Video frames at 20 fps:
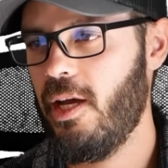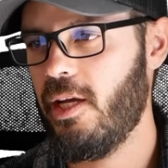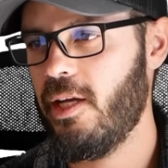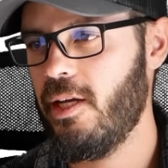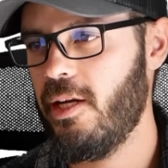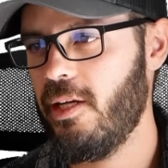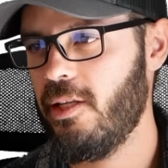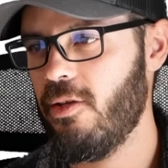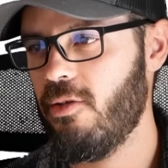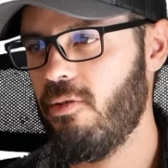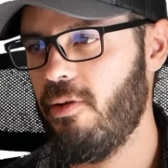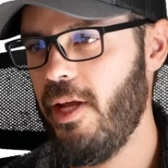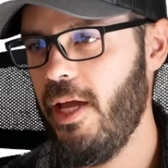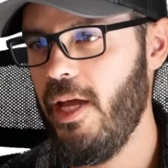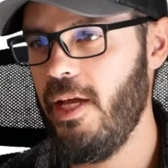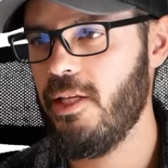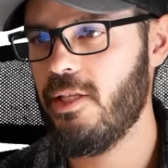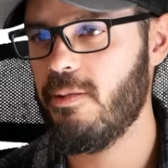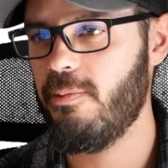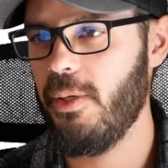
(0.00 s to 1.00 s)
connected to an
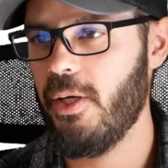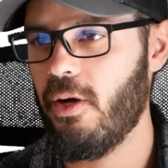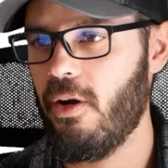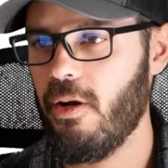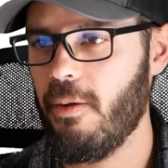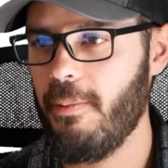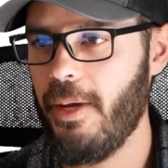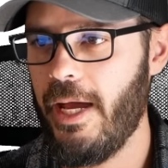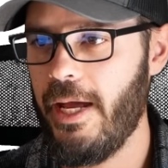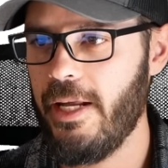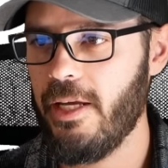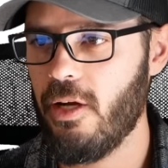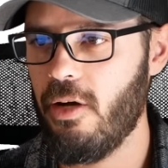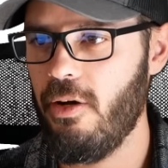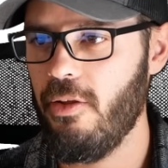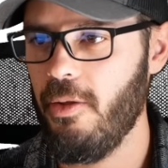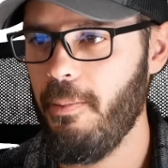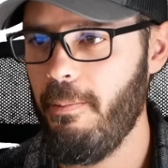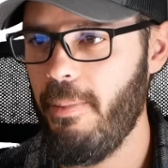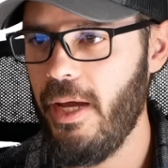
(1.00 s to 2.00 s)
8-speed automatic
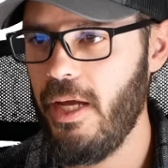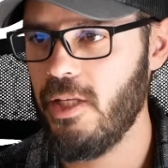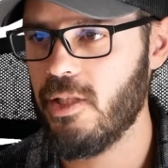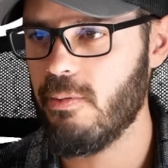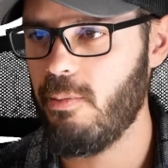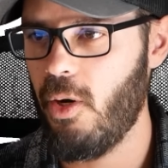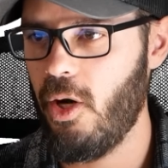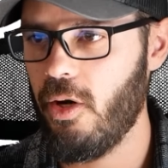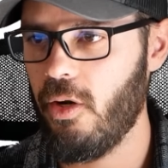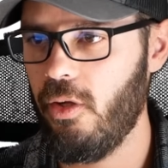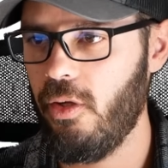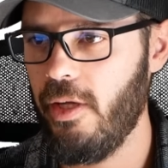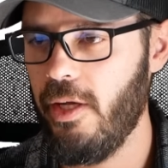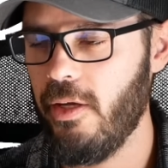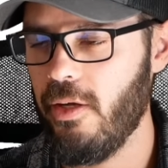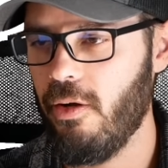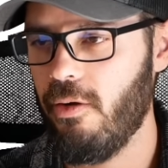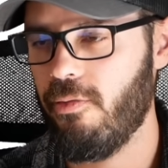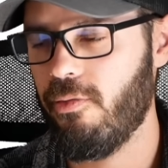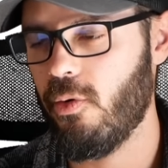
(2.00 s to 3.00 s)
on the base model,
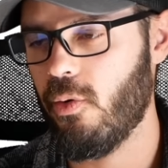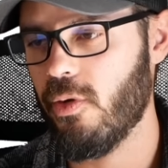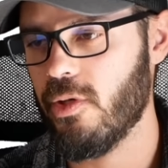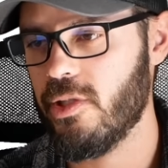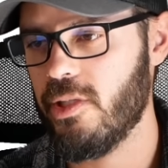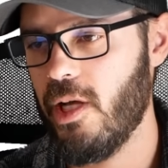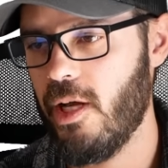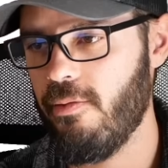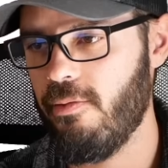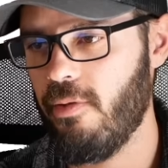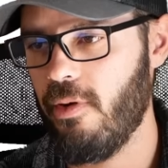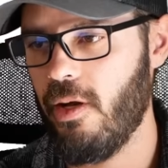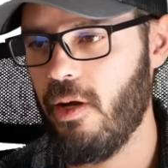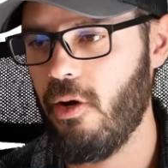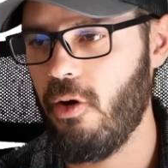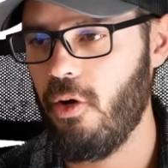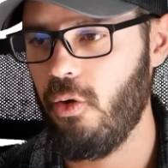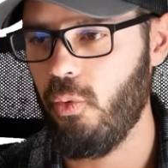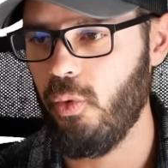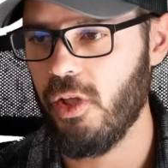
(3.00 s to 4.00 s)
and you of course have
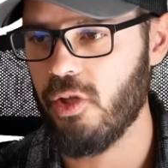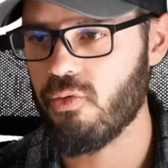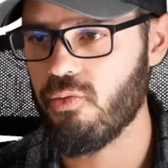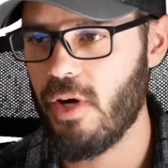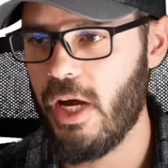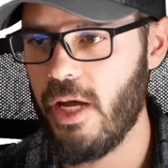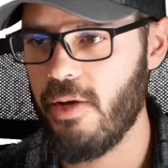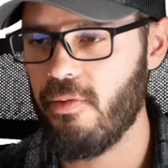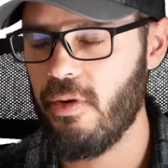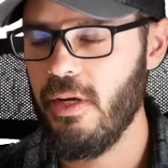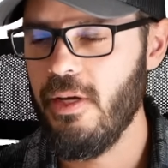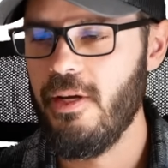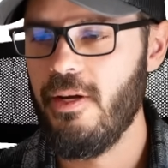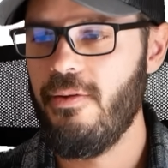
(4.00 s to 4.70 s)
all-wheel drive.